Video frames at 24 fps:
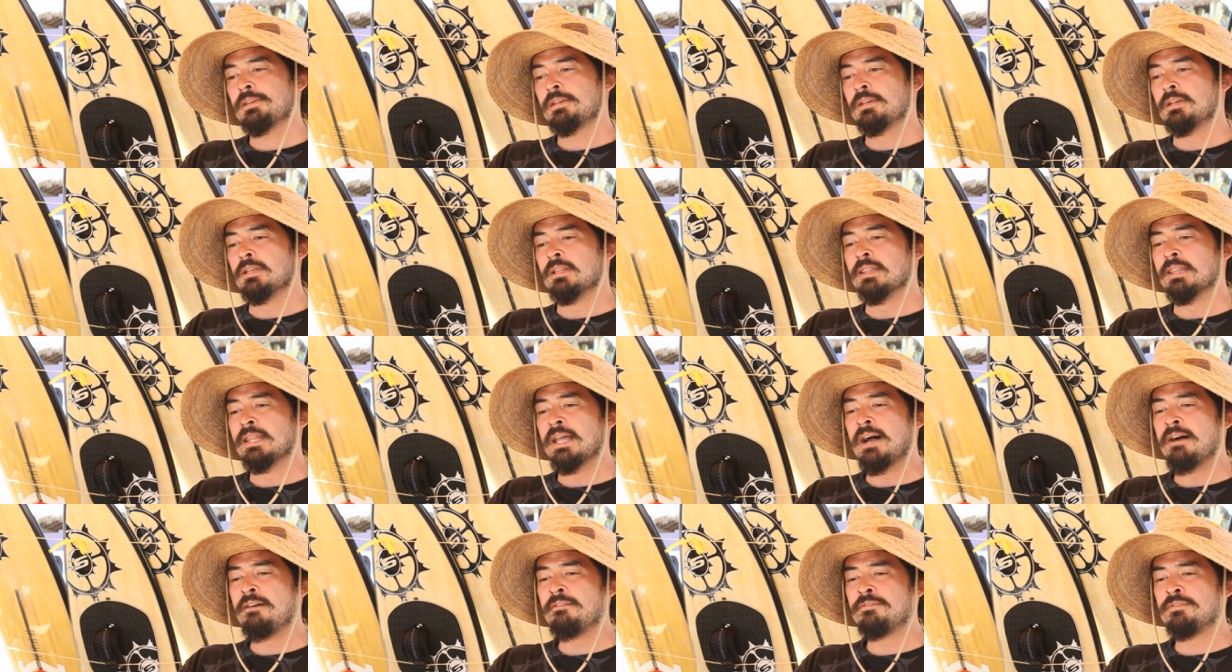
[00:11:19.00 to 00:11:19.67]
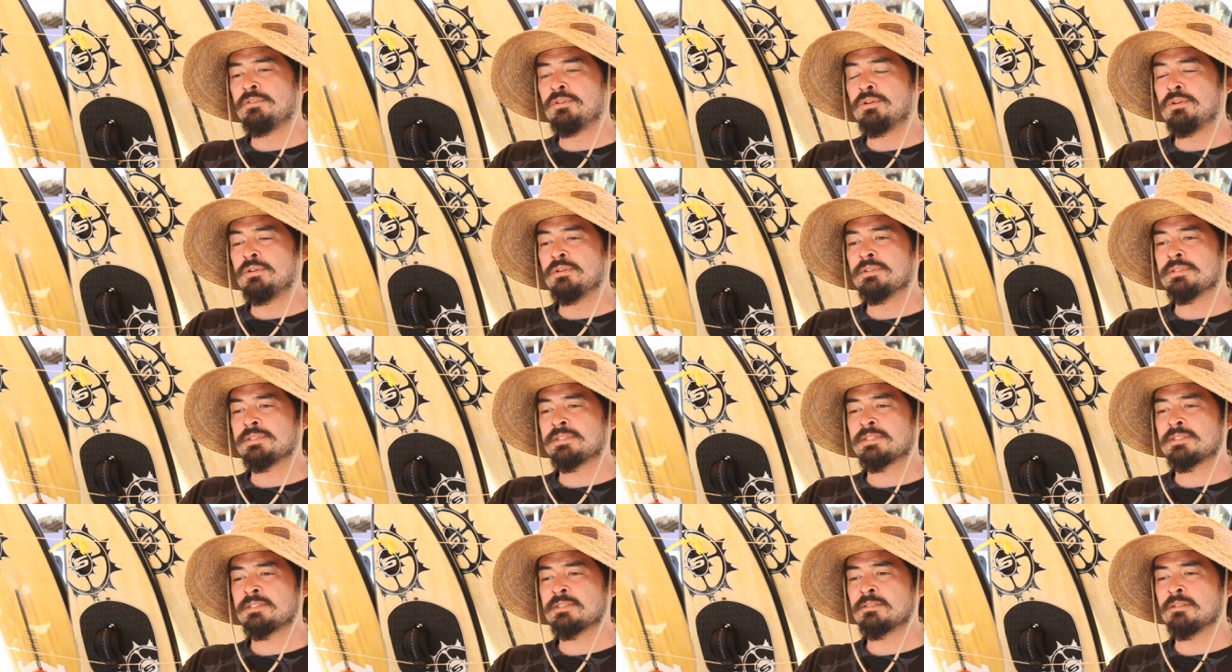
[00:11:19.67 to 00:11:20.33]
level.
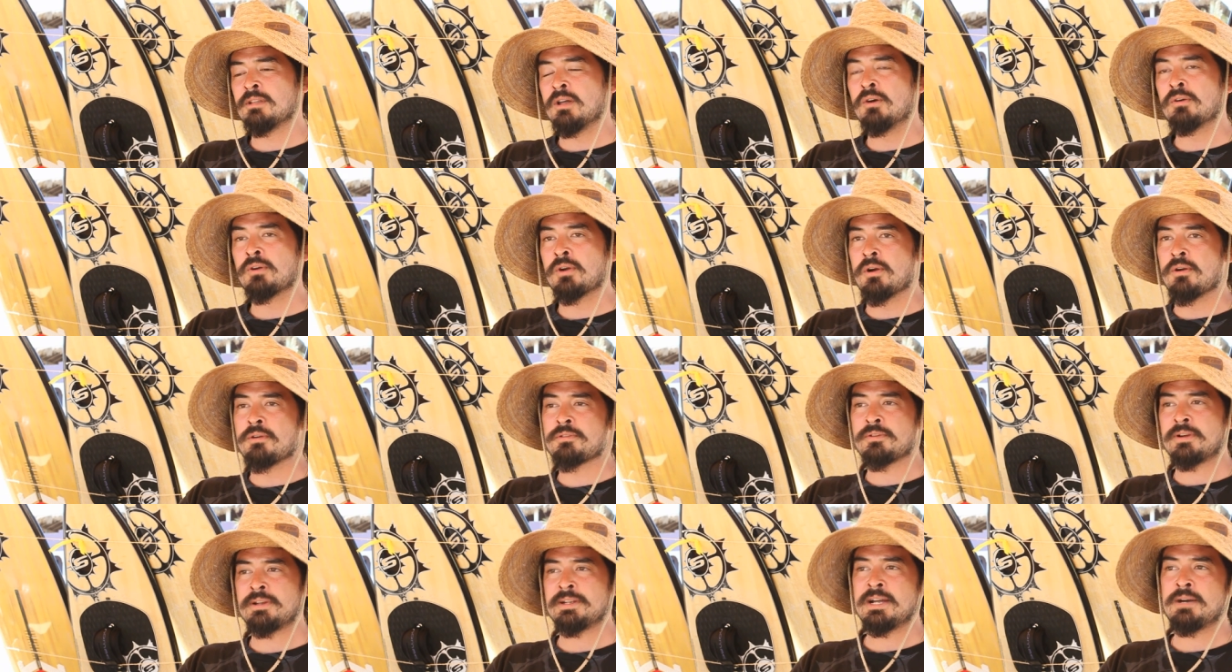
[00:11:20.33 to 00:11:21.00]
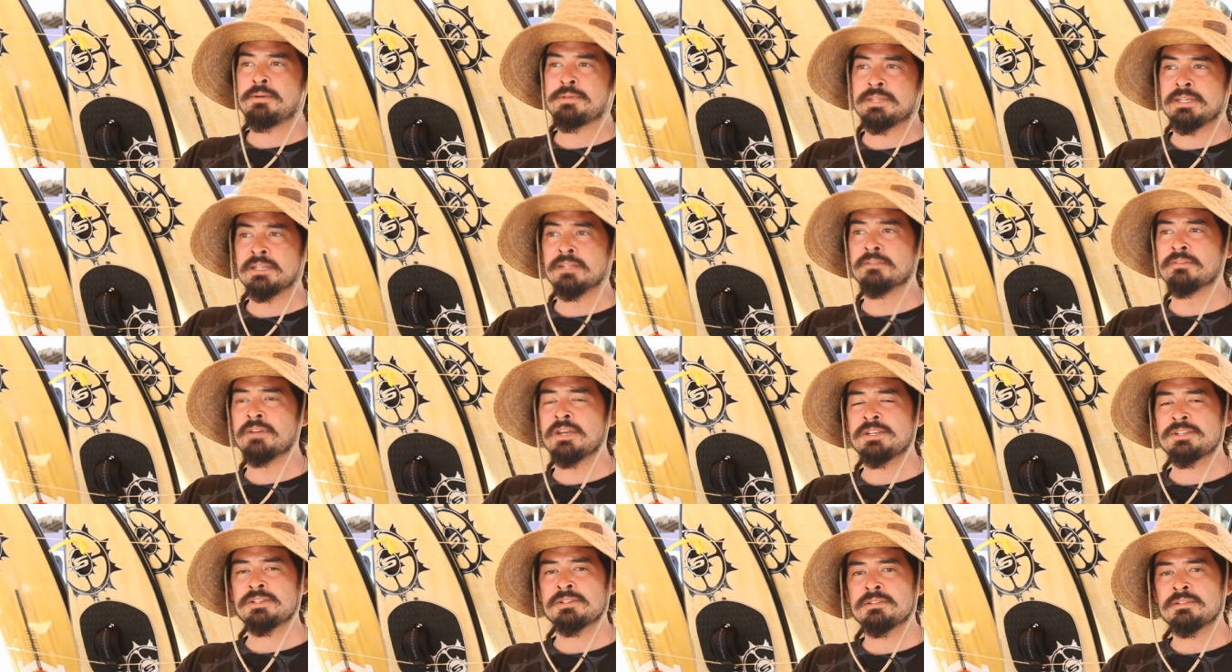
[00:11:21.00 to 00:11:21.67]
It's slow growth right now with the
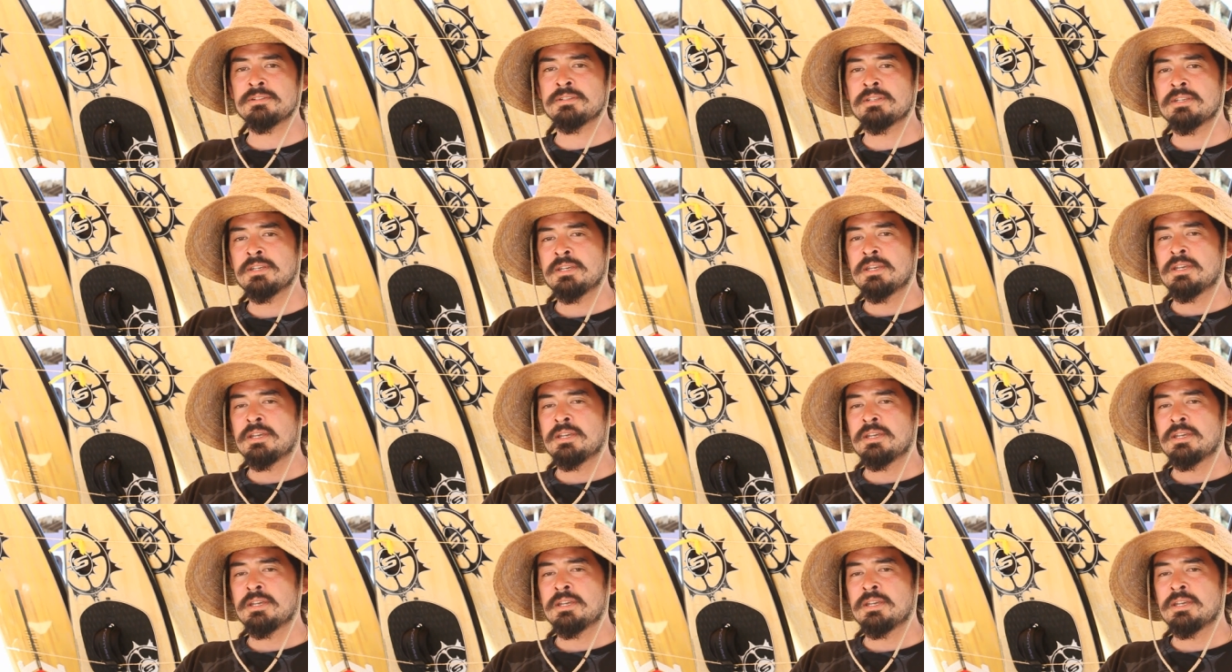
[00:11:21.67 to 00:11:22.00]
innovation.